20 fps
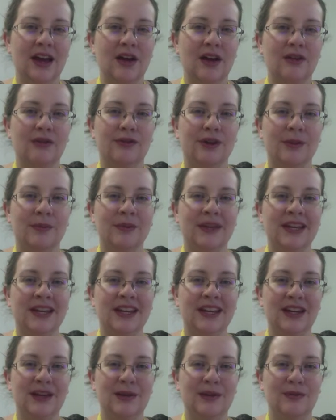from
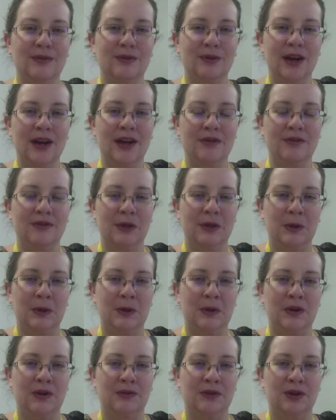kid point of view
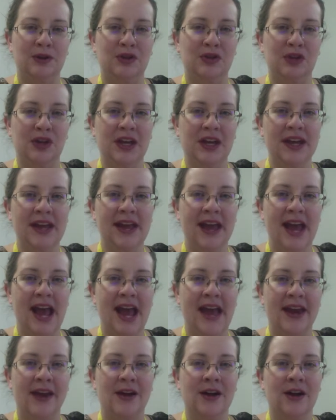if you're looking
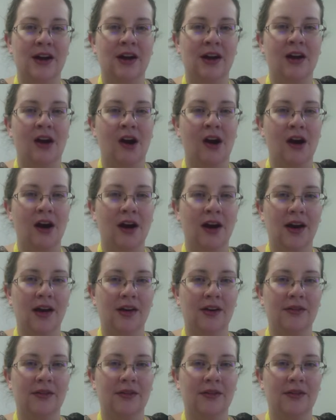at a car.